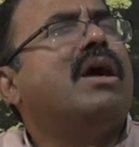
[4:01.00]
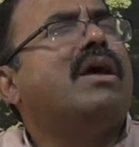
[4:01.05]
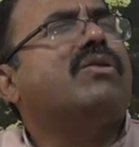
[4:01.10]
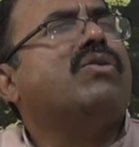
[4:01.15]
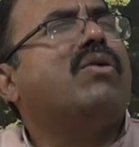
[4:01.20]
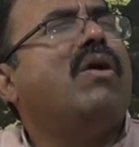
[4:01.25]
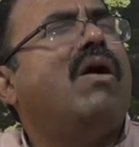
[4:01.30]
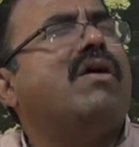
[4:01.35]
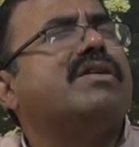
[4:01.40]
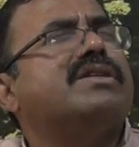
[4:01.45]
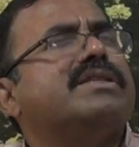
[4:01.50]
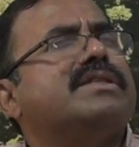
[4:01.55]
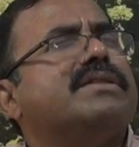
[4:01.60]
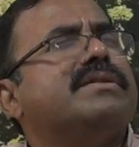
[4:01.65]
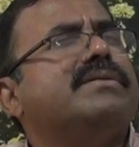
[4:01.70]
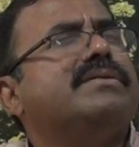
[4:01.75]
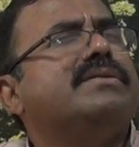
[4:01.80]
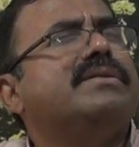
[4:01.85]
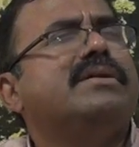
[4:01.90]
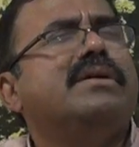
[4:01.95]
are
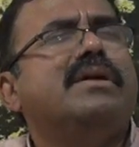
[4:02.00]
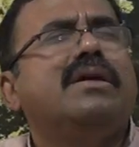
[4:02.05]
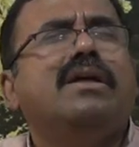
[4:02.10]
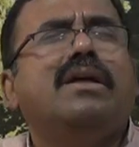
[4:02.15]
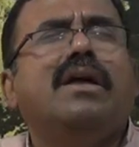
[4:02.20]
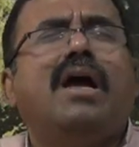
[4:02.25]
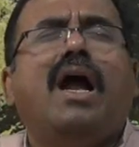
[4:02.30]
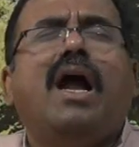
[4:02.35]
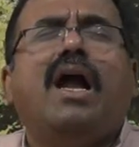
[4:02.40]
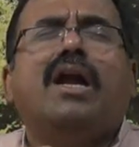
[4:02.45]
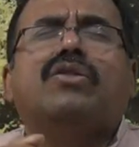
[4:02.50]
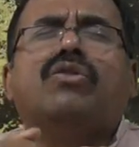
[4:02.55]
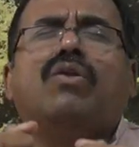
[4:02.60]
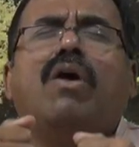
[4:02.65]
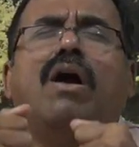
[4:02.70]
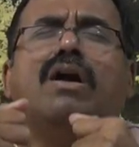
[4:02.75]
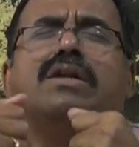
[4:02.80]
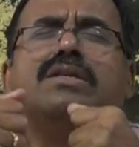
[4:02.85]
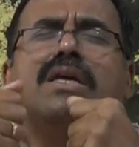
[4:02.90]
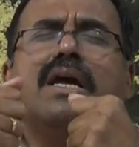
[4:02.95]
thoughts. And
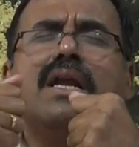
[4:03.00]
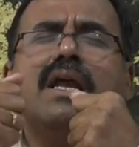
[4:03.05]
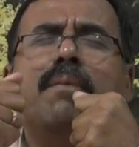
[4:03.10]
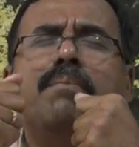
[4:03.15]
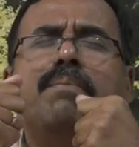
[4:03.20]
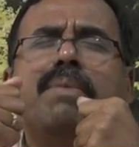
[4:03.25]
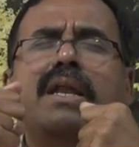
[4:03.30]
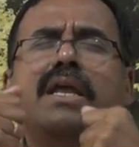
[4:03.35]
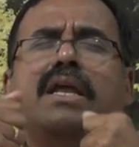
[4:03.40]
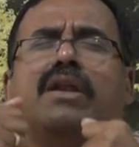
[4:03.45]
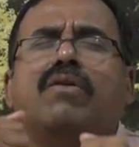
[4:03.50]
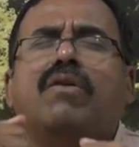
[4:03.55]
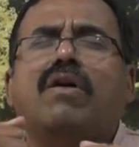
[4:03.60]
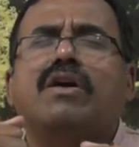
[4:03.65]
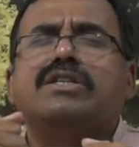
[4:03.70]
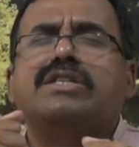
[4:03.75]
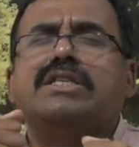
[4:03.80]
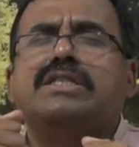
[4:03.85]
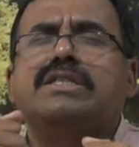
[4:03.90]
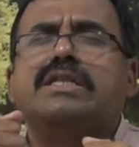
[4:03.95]
thoughts are appearing in
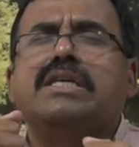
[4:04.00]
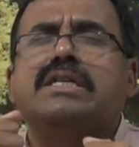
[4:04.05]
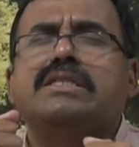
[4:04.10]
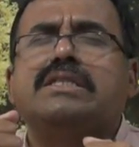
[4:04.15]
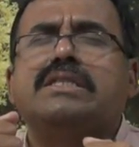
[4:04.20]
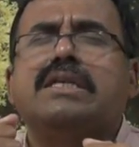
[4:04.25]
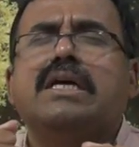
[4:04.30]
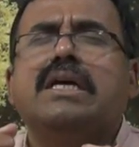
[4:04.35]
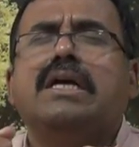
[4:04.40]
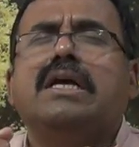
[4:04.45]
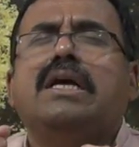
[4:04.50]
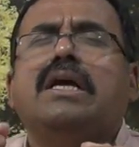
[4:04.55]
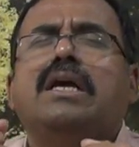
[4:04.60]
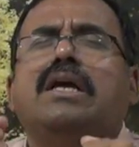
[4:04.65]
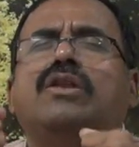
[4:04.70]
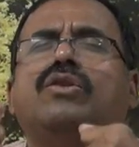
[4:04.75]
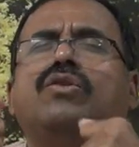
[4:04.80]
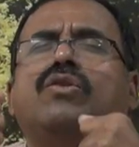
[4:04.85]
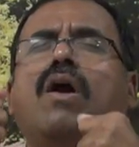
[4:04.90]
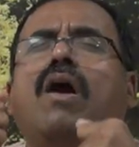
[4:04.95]
consciousness.
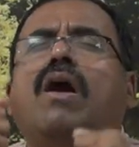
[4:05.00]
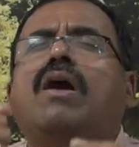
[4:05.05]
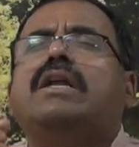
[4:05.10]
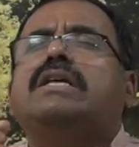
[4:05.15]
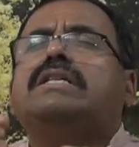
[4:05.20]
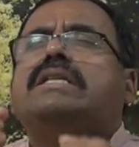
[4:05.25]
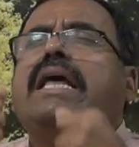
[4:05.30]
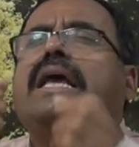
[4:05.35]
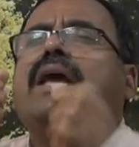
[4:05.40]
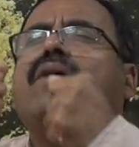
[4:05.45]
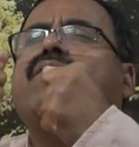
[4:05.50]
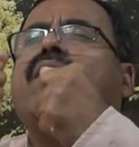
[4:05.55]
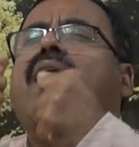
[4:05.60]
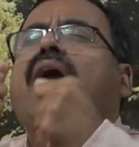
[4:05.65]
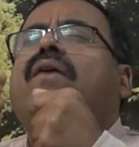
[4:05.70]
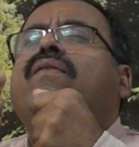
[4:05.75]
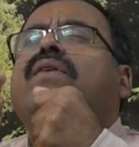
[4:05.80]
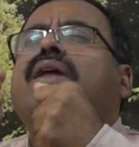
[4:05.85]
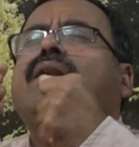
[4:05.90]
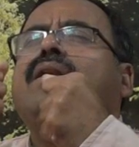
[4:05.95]
Thought is like a
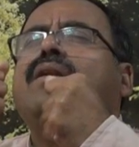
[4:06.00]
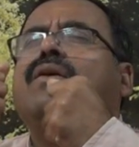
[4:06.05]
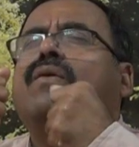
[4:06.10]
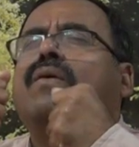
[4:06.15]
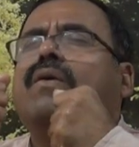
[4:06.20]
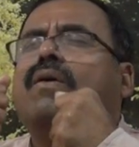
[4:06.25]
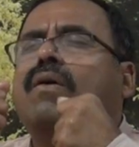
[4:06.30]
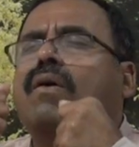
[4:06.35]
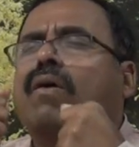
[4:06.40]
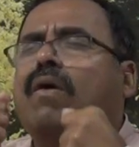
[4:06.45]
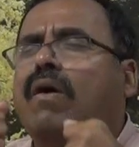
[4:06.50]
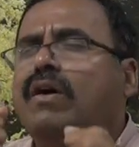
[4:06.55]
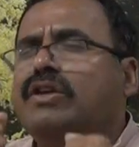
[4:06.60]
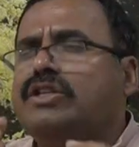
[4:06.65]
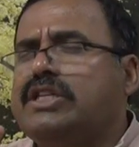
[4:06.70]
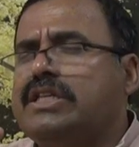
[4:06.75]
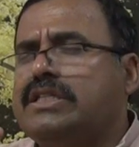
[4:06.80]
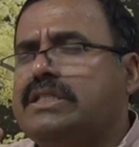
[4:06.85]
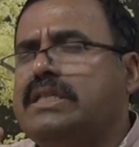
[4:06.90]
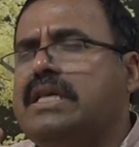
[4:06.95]
wave in
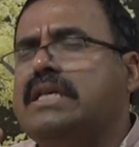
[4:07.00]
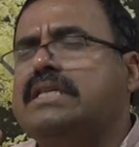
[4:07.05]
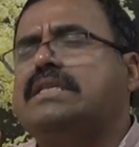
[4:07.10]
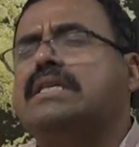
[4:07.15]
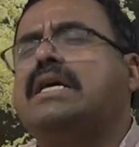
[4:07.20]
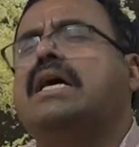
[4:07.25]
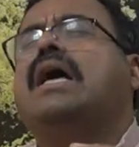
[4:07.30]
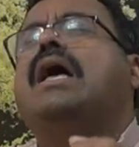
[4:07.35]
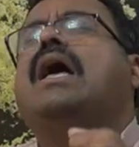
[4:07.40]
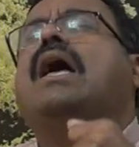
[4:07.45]
consciousness.